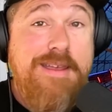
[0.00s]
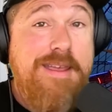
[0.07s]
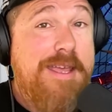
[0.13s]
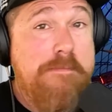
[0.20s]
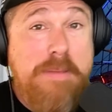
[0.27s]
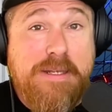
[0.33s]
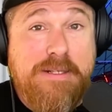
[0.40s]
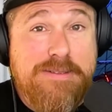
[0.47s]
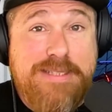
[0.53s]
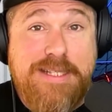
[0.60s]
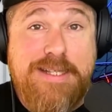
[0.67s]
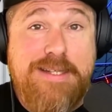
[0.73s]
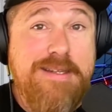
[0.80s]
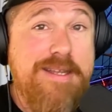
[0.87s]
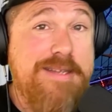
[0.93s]
And
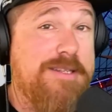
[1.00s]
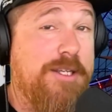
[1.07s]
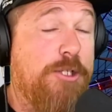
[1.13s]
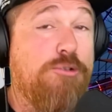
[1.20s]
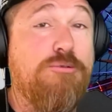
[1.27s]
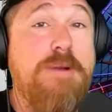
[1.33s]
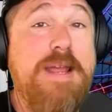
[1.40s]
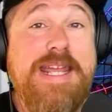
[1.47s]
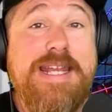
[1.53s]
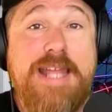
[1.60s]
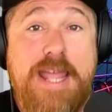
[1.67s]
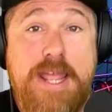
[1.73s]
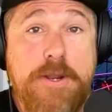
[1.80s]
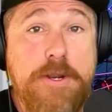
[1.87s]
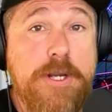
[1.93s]
Pendleton is a great
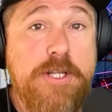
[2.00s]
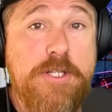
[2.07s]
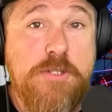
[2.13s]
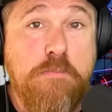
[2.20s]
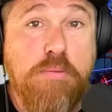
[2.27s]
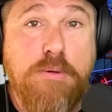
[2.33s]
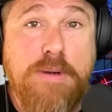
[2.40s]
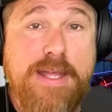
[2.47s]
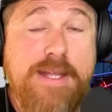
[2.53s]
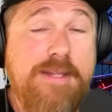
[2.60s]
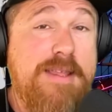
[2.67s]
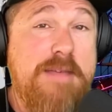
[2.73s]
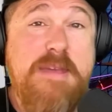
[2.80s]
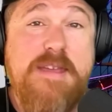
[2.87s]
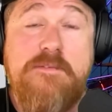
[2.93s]
heritage brand.
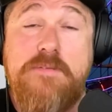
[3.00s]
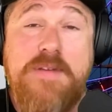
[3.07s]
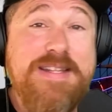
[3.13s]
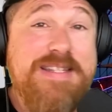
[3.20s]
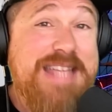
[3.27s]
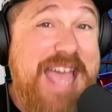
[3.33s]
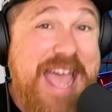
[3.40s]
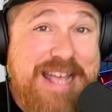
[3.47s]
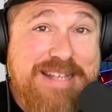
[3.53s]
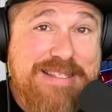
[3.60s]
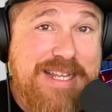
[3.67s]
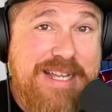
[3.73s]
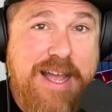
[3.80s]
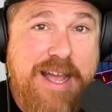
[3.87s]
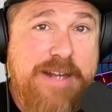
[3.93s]
They make
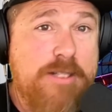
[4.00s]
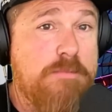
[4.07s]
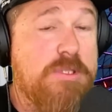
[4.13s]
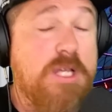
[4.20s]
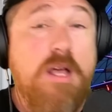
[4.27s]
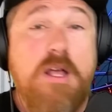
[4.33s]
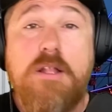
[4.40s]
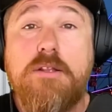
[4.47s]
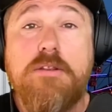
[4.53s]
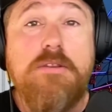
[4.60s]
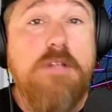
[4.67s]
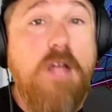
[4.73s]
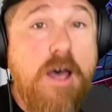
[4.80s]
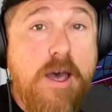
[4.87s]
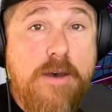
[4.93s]
fantastic items.
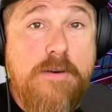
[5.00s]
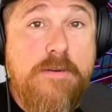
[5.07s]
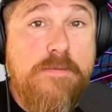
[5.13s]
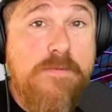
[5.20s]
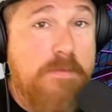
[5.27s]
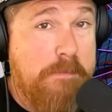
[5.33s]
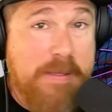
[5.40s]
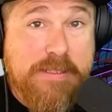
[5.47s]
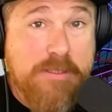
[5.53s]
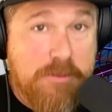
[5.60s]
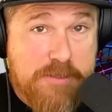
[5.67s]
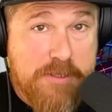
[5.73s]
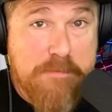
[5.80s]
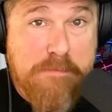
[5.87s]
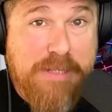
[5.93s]
Love
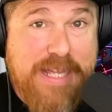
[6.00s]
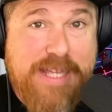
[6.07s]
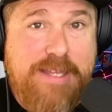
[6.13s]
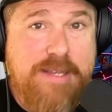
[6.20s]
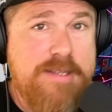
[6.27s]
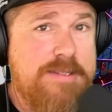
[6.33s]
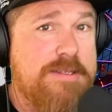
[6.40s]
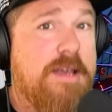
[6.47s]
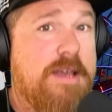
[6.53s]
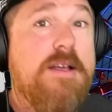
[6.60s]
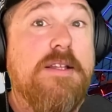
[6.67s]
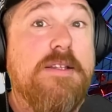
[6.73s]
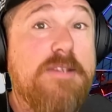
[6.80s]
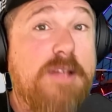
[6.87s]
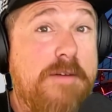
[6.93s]
Pendleton blankets,
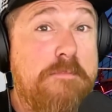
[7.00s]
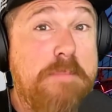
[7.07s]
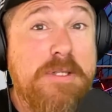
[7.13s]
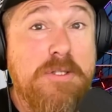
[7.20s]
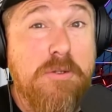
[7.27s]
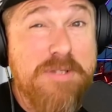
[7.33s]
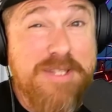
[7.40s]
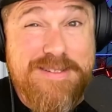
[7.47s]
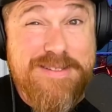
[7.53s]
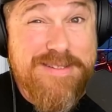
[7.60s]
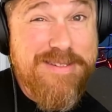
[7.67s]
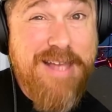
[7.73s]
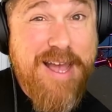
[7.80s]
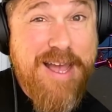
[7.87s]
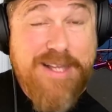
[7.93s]
love Pendleton
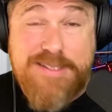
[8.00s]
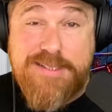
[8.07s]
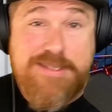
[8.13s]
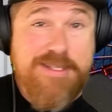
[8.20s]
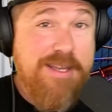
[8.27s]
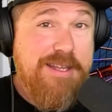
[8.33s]
socks.